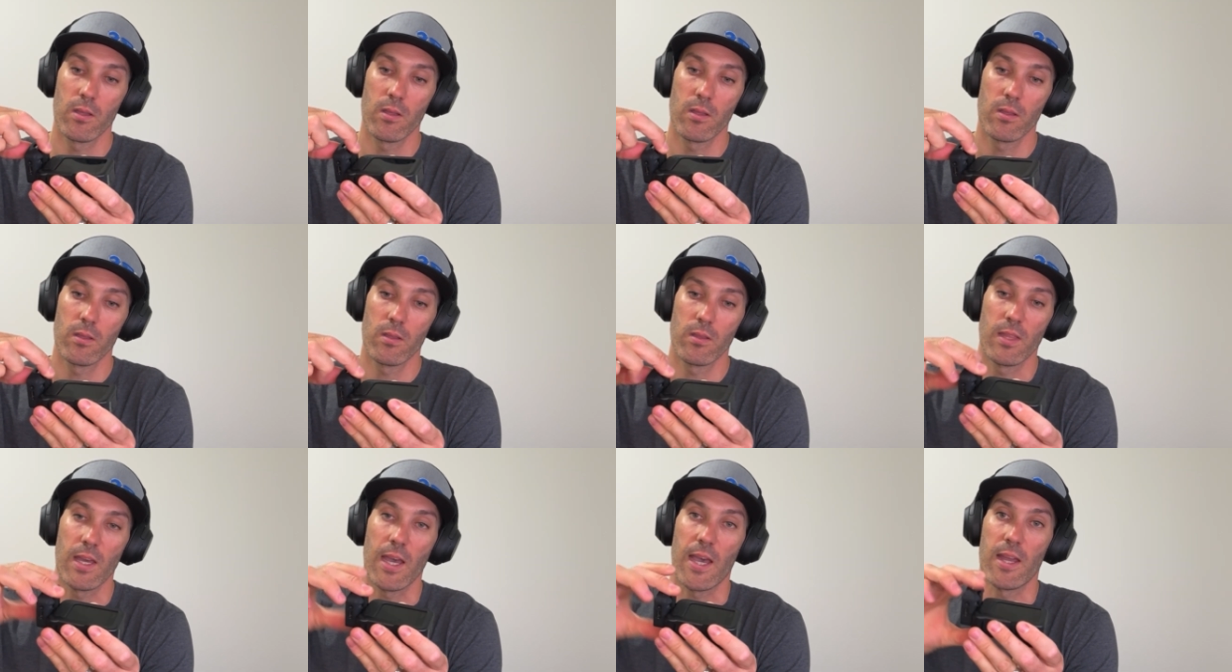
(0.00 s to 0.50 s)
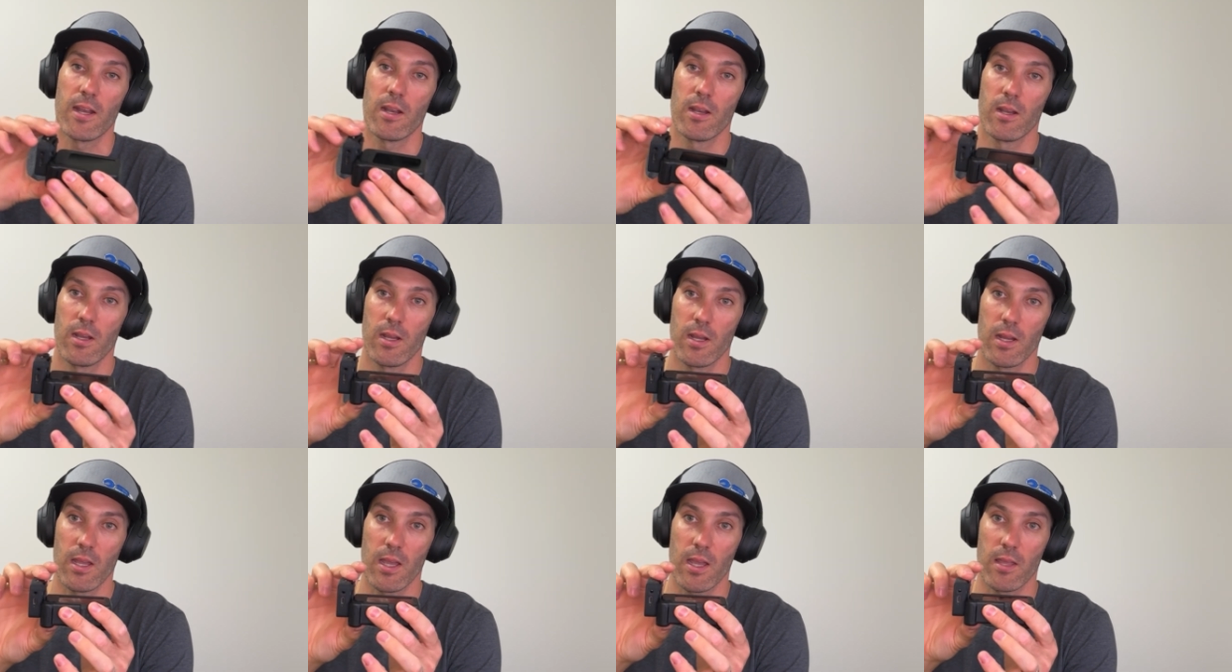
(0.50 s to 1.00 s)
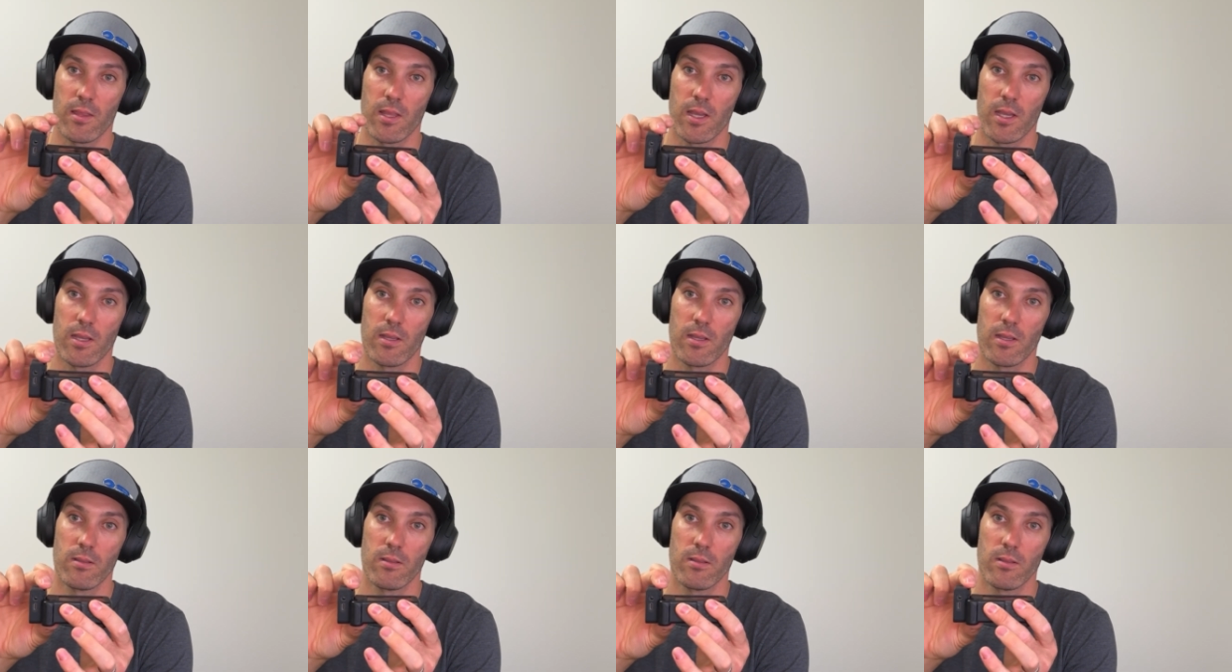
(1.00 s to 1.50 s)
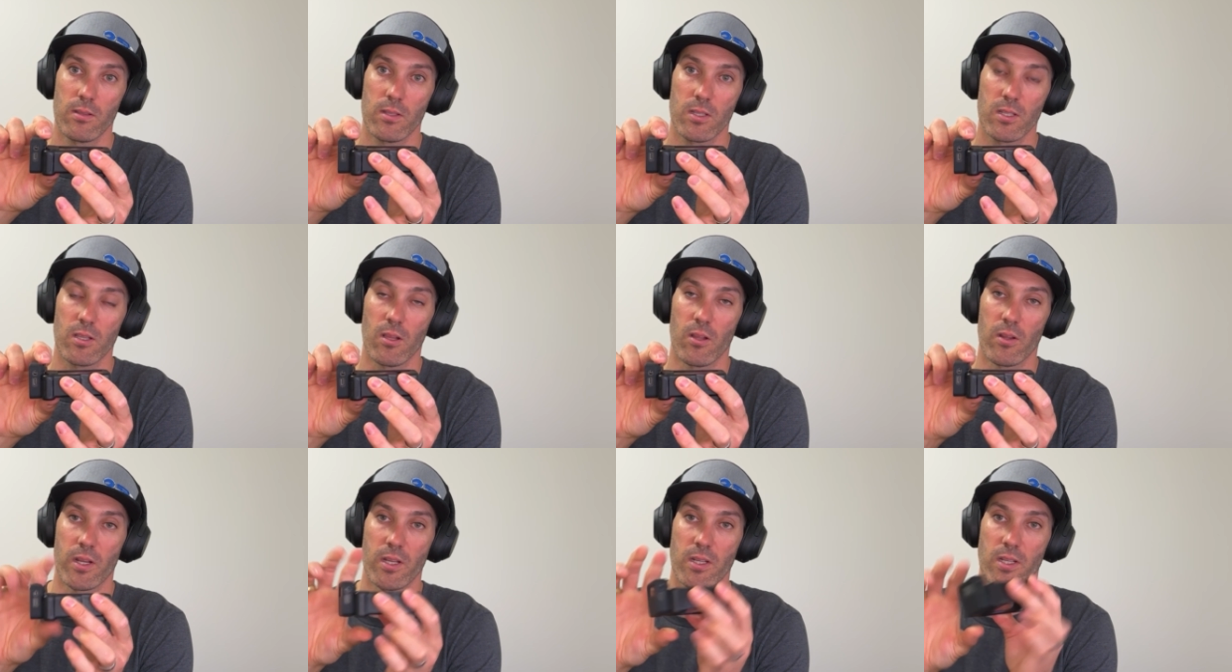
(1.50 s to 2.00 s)
that and they
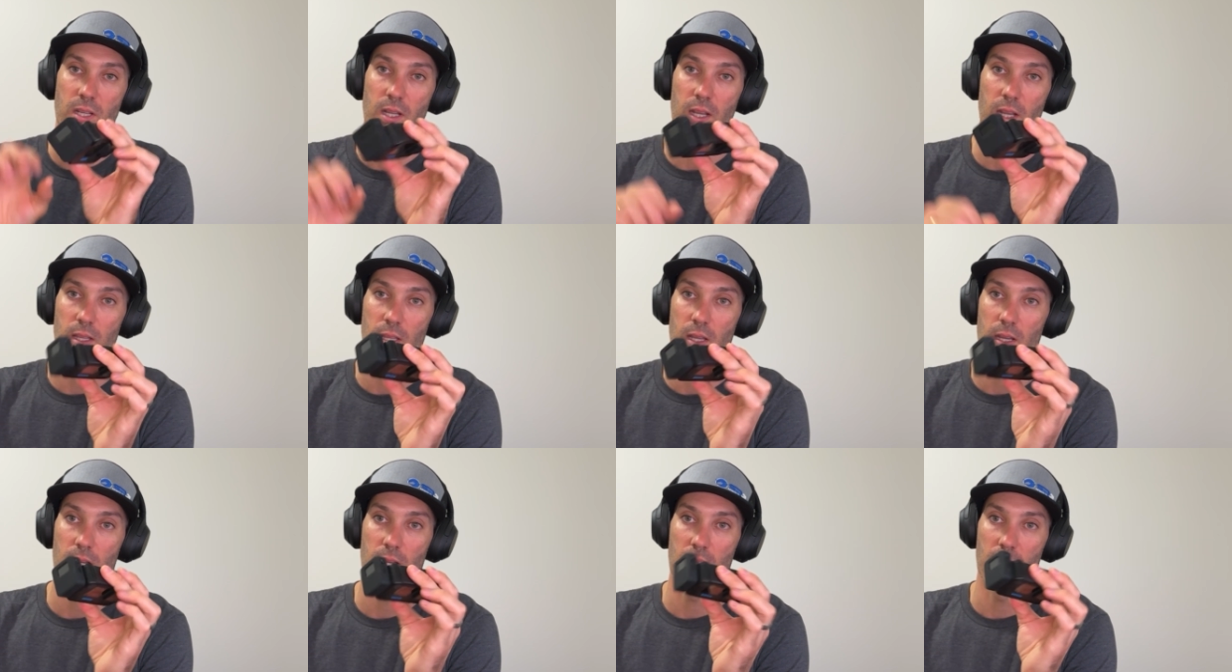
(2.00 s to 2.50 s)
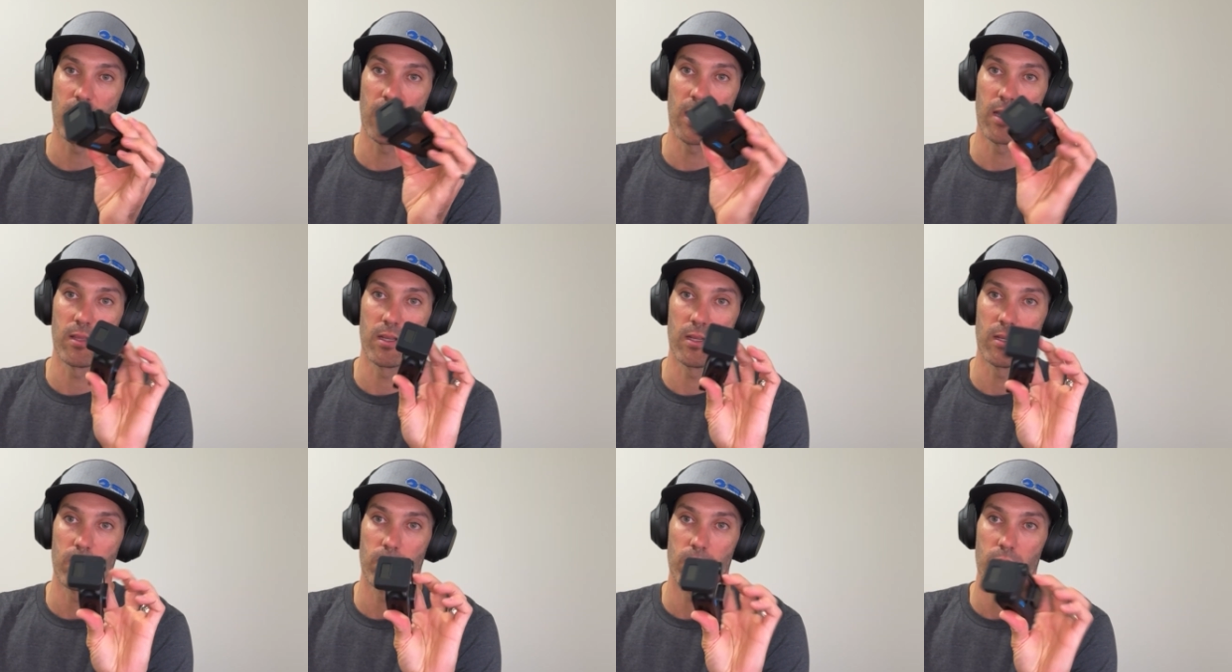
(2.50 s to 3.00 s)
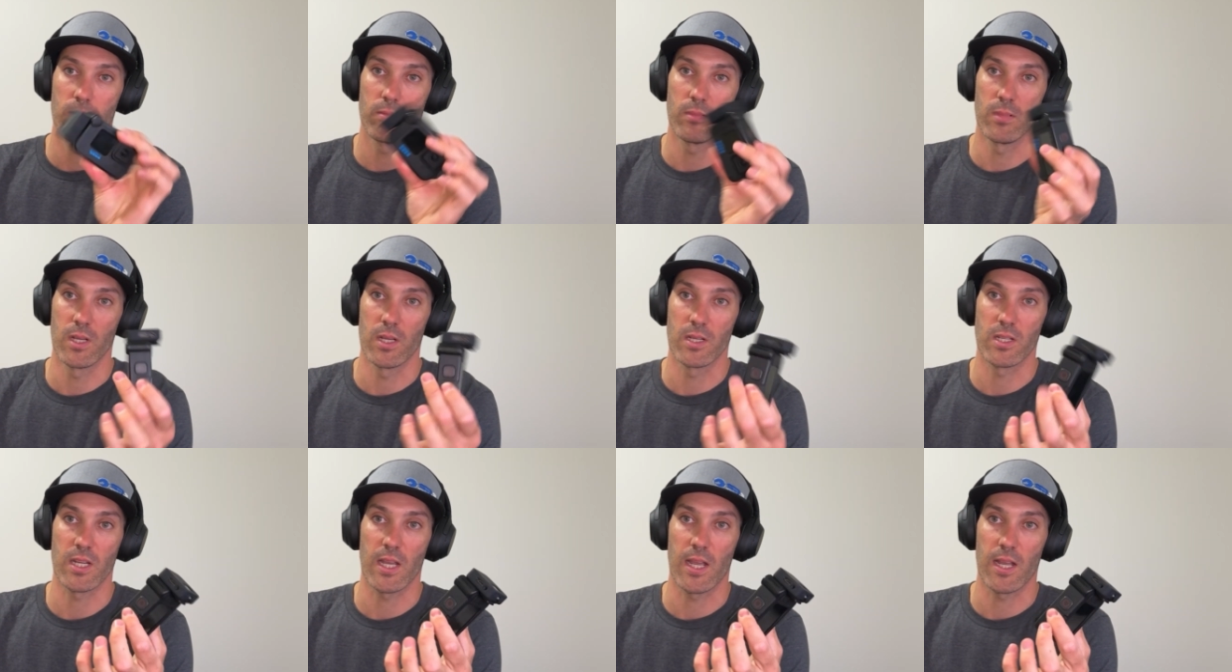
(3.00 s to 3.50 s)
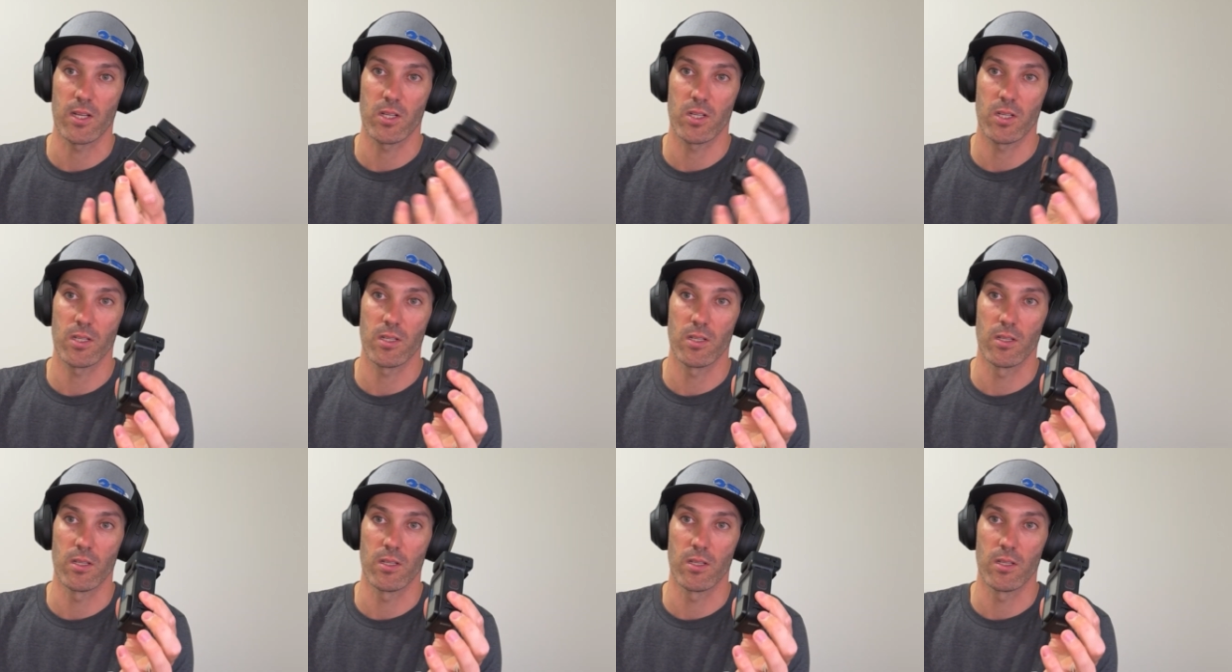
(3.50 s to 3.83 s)
slot in together, and now they're attached.